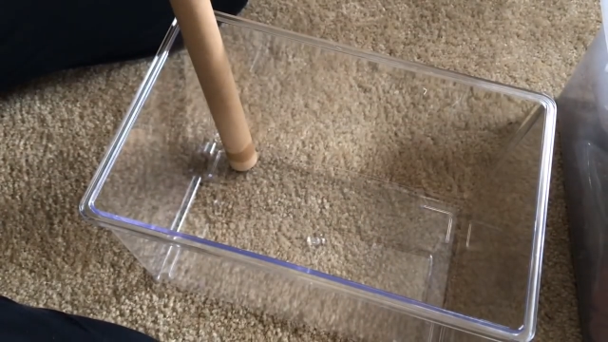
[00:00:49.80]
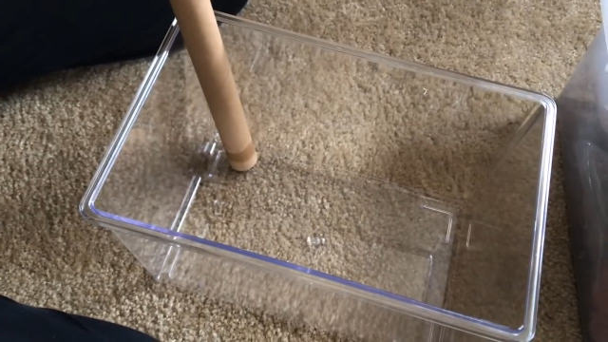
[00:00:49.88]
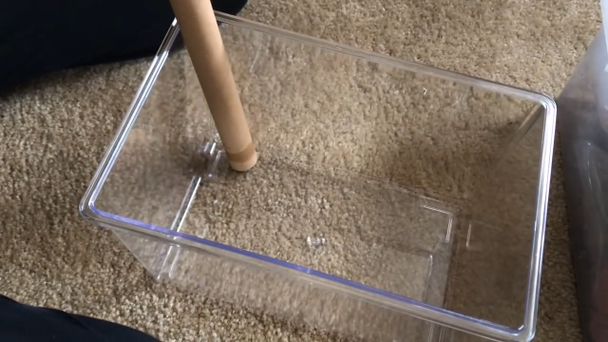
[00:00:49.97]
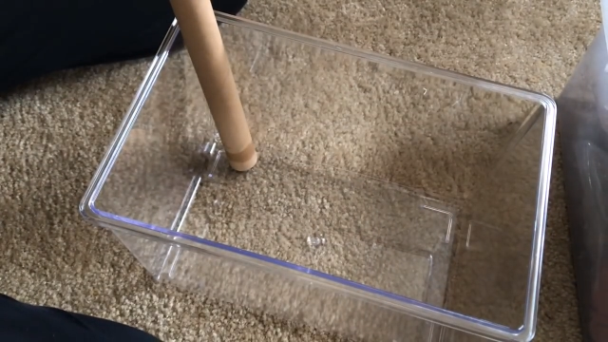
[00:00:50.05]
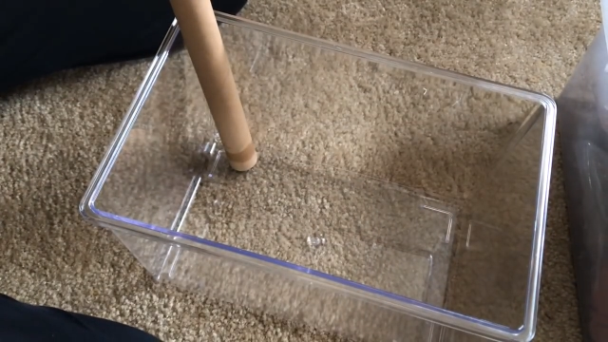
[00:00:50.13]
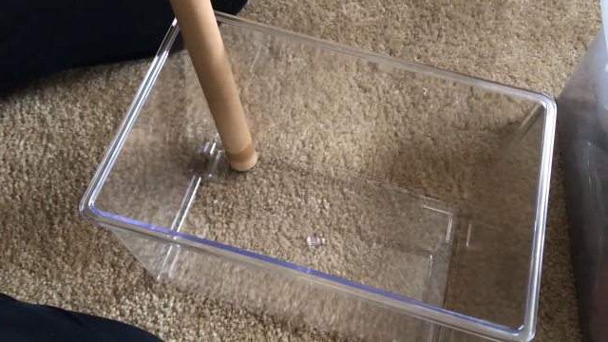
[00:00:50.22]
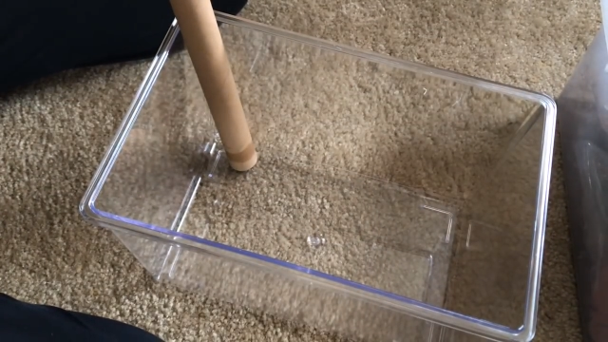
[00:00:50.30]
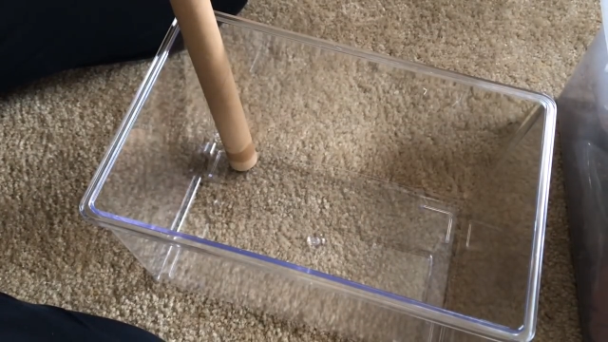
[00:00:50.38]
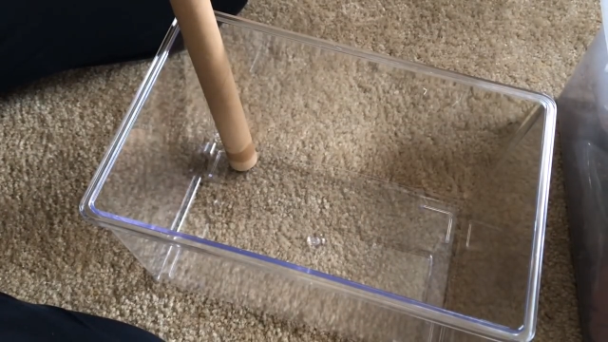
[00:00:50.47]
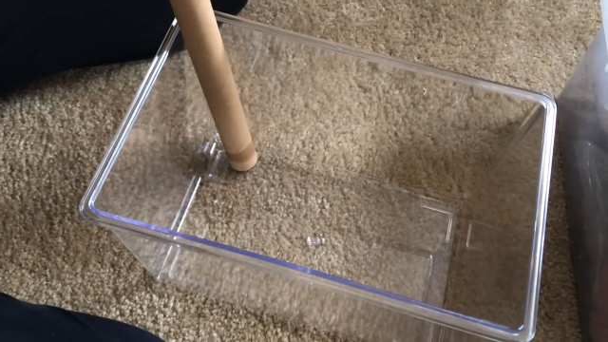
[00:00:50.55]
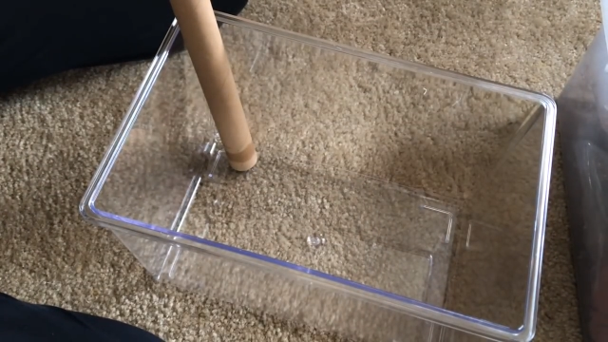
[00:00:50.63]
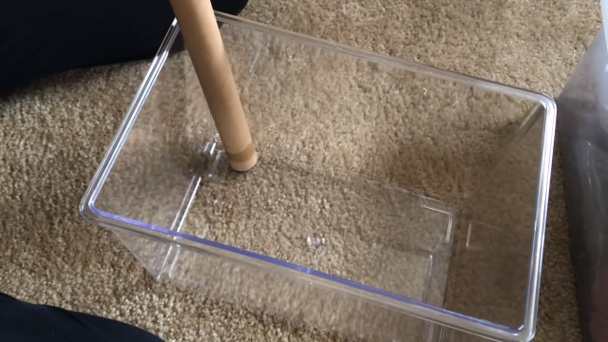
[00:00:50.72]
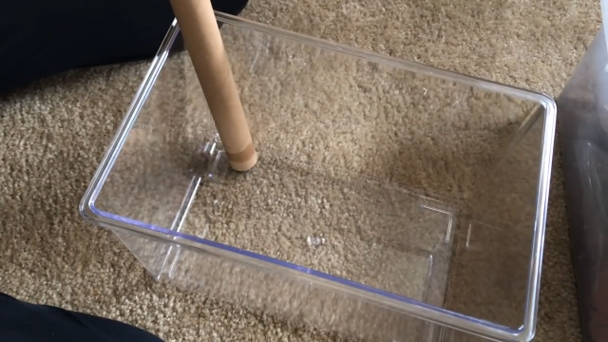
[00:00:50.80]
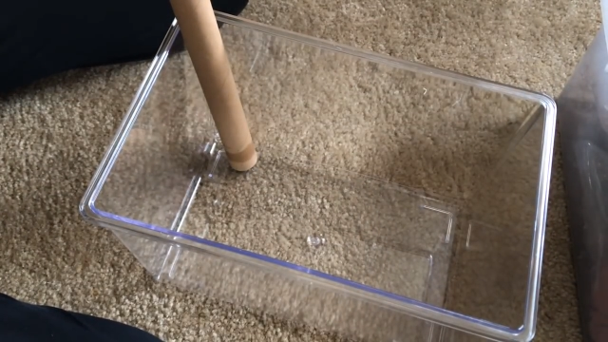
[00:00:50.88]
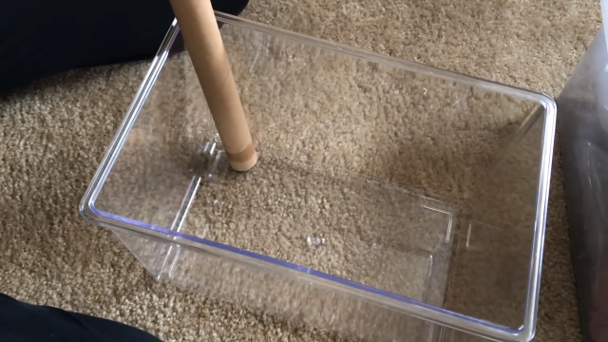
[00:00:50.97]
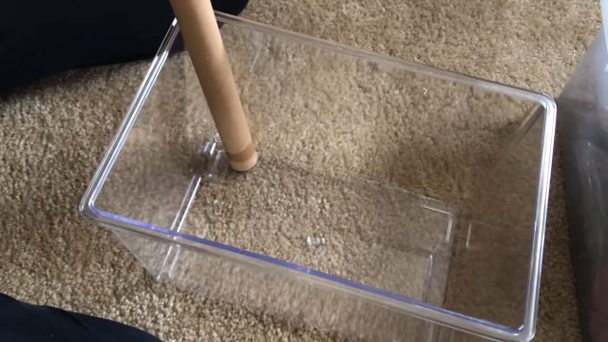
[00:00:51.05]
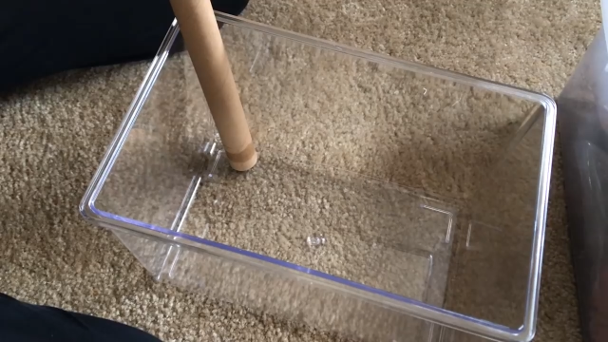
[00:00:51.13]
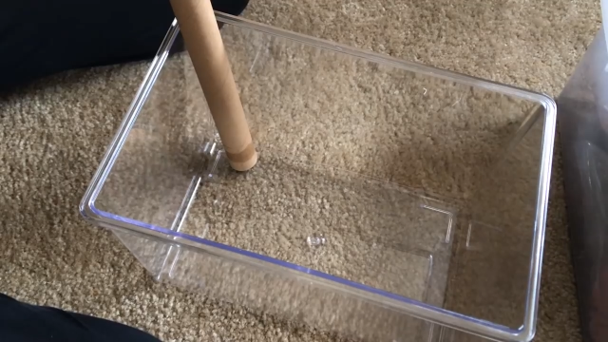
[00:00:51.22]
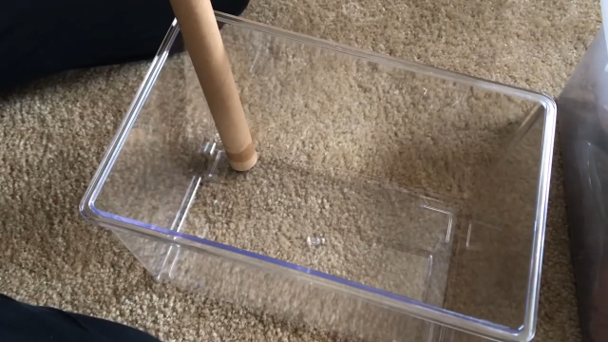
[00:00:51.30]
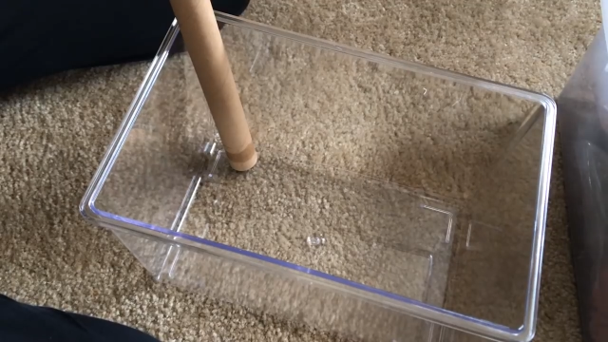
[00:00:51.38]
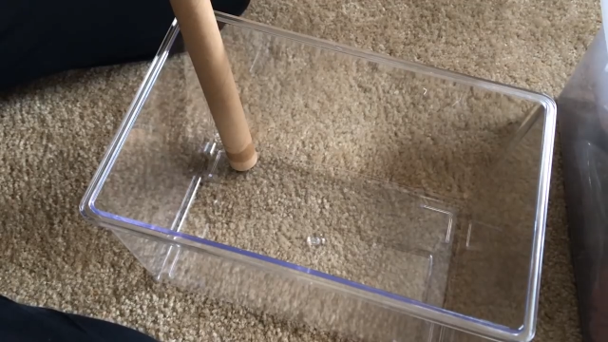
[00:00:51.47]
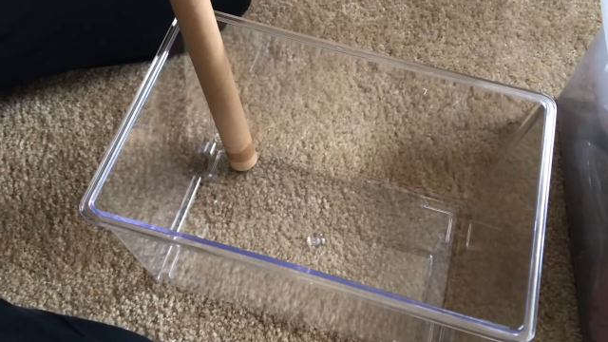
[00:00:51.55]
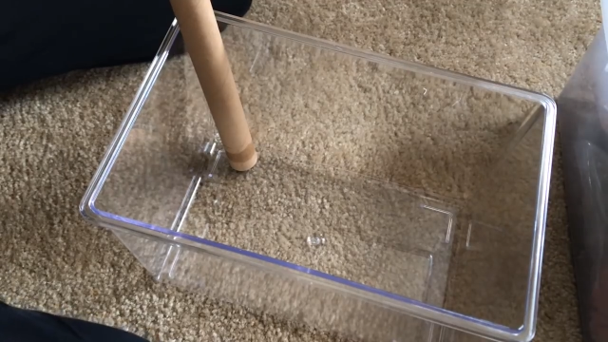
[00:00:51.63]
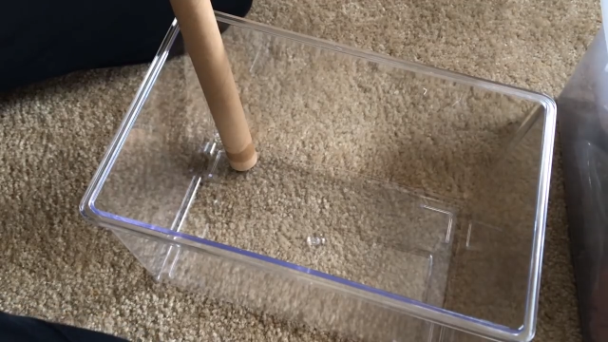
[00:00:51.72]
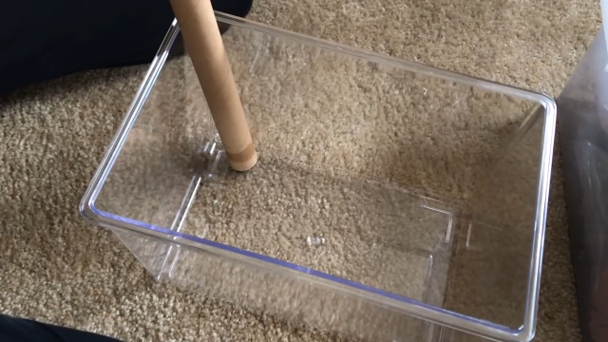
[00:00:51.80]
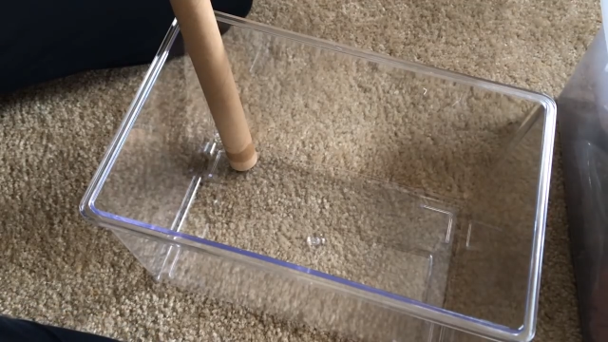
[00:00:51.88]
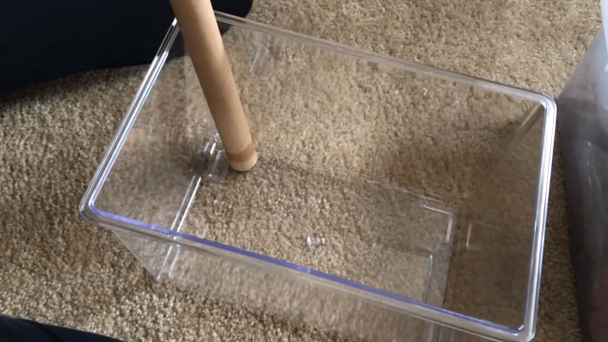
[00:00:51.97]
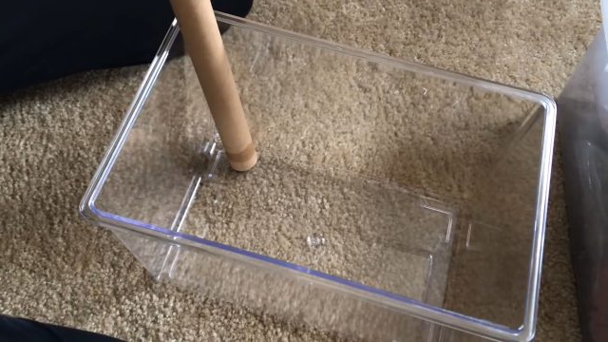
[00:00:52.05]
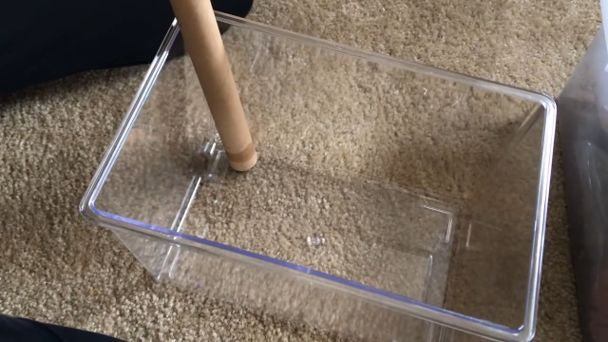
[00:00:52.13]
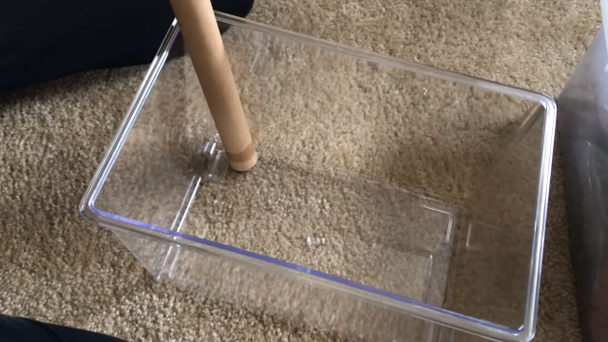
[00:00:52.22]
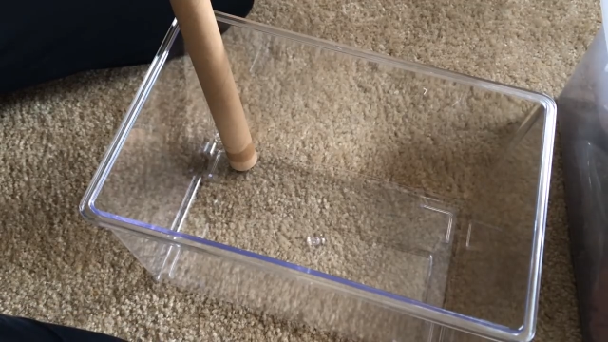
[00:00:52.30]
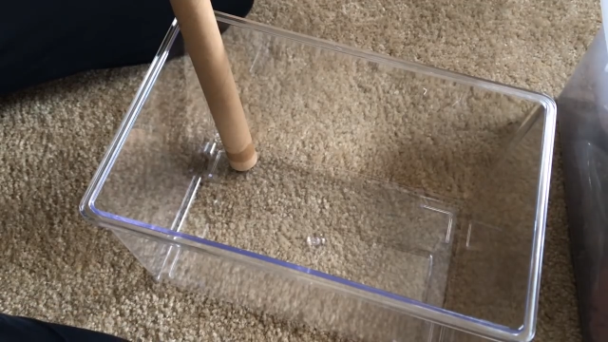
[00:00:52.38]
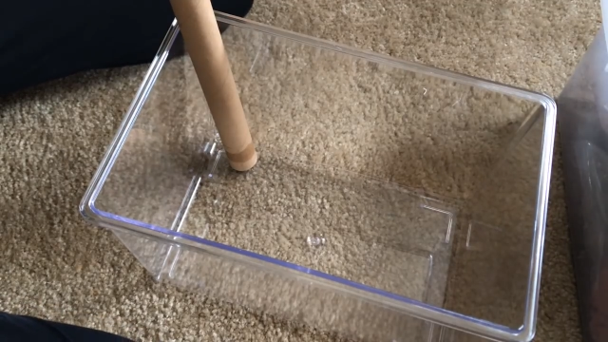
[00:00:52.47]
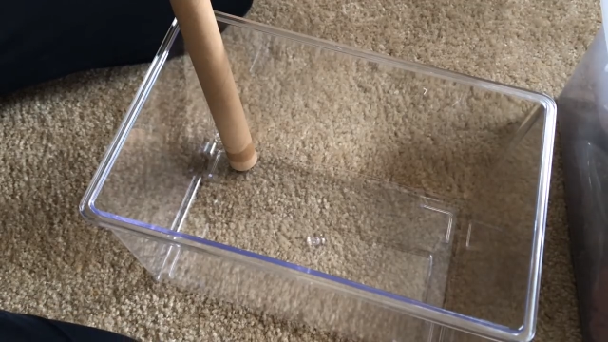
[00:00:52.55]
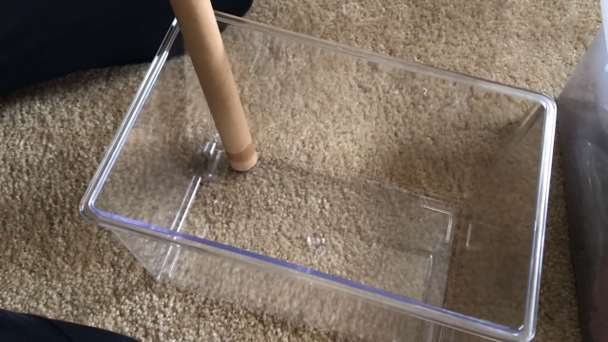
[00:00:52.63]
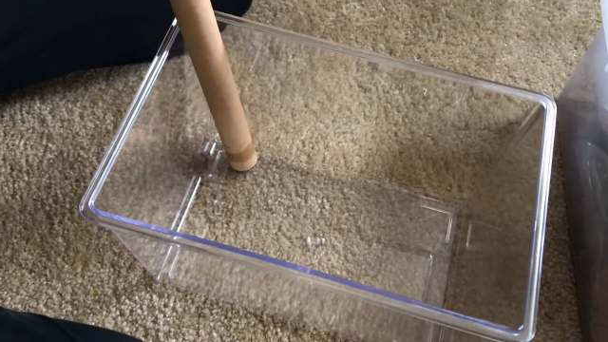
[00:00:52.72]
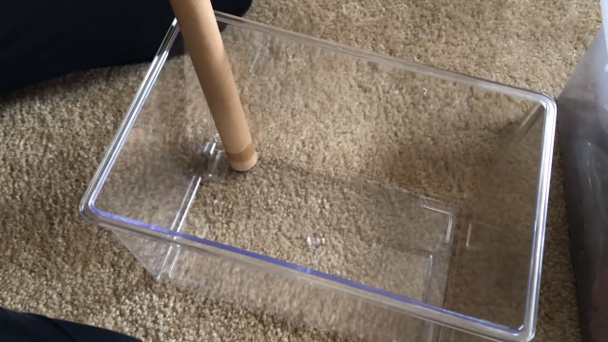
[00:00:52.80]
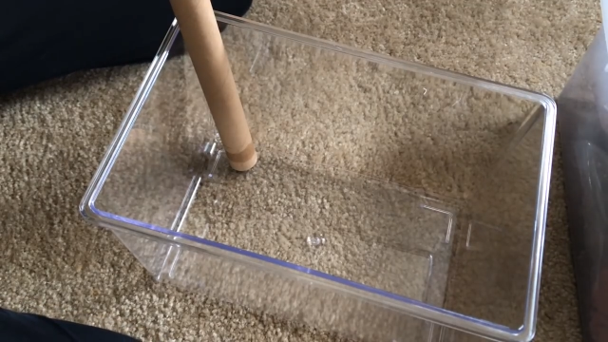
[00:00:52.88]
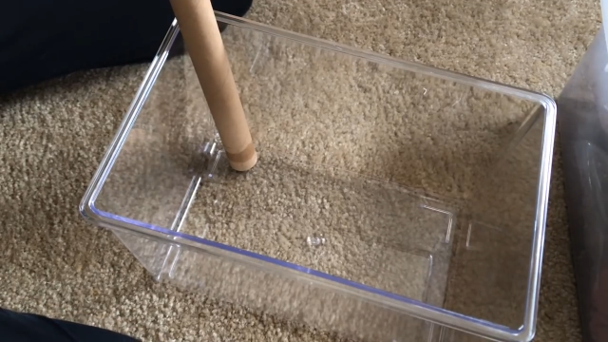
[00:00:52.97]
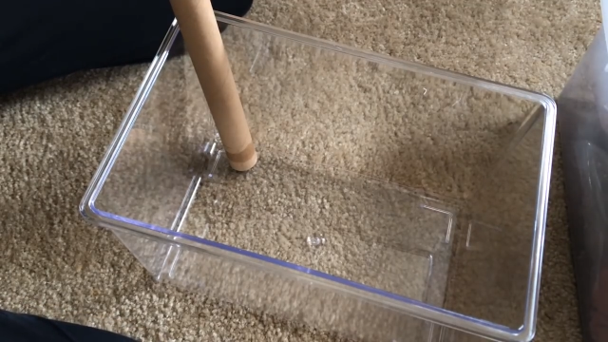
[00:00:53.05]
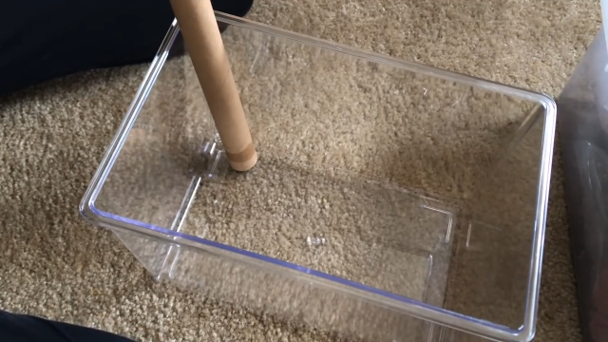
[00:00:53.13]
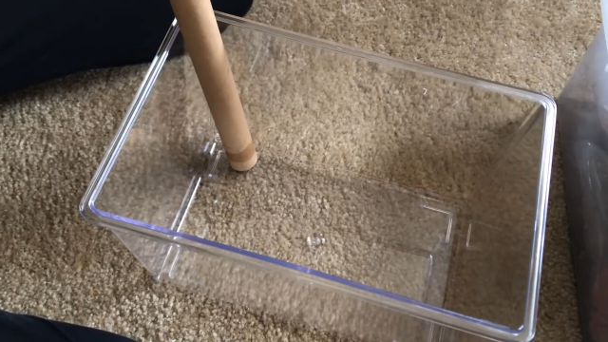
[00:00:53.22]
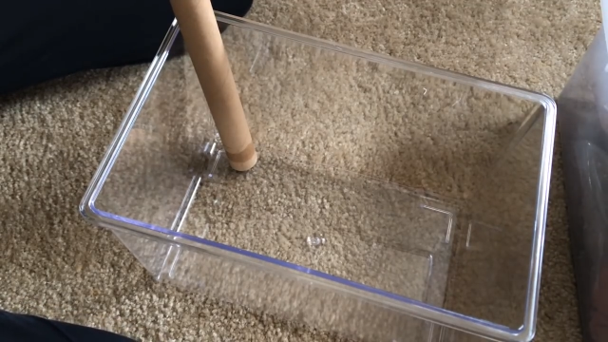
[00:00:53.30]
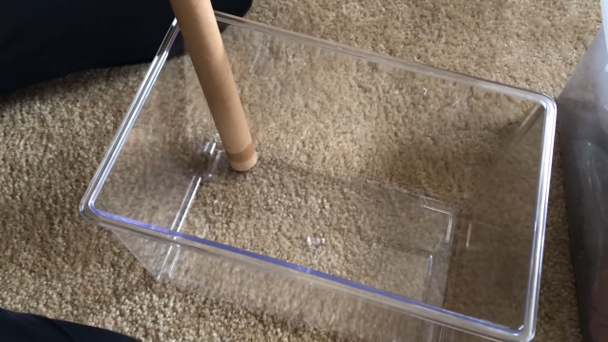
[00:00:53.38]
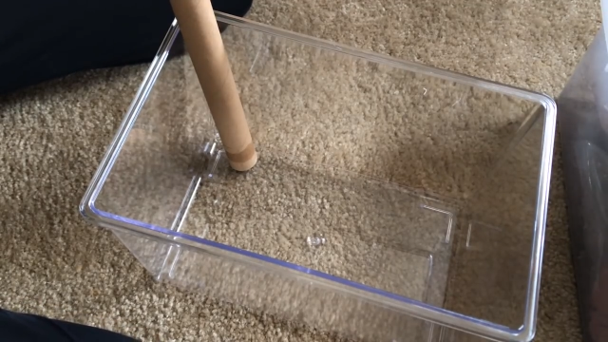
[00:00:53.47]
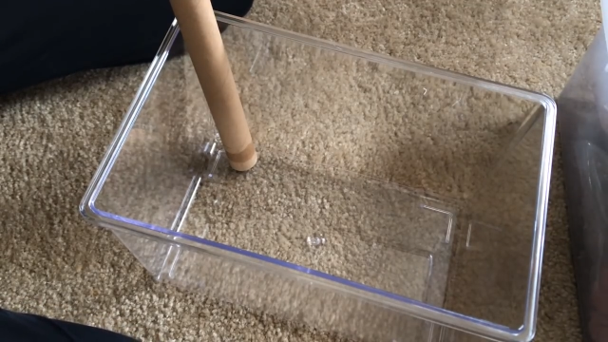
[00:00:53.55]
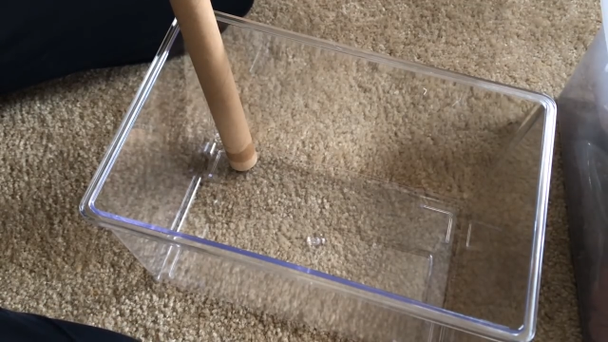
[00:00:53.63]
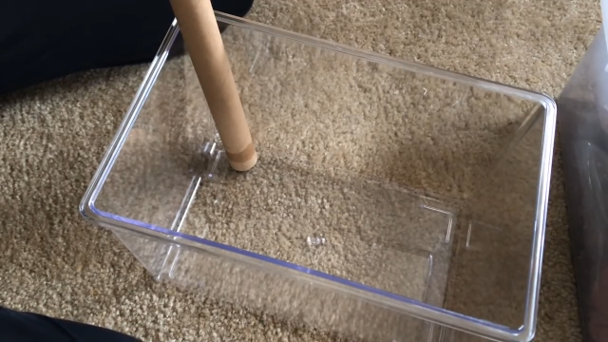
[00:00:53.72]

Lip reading: [unreadable: no face in view]